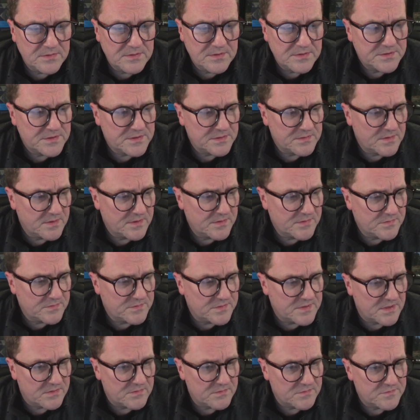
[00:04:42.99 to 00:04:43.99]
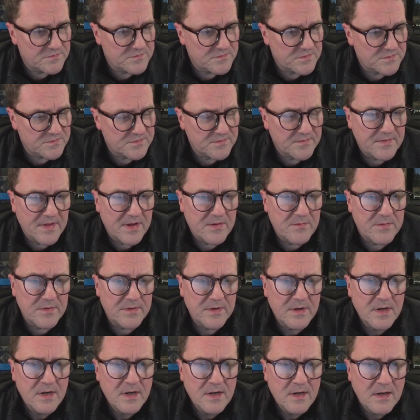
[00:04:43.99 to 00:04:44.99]
So I do download source on that one.
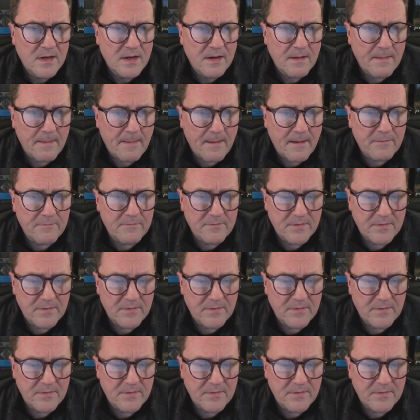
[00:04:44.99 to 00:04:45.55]
I